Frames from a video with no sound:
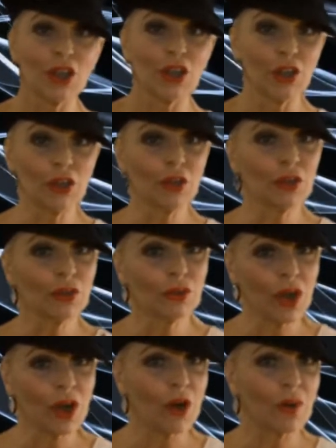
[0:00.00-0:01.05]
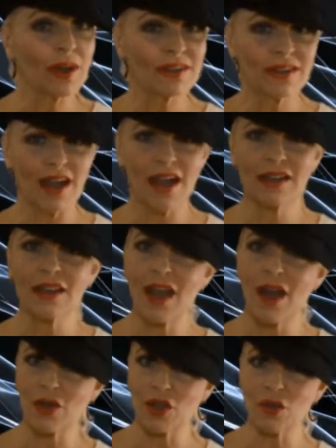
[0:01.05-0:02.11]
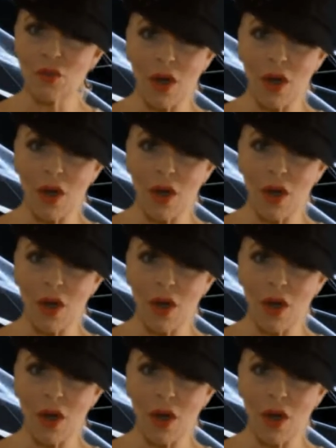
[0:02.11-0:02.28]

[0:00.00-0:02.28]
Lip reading: You know exactly how you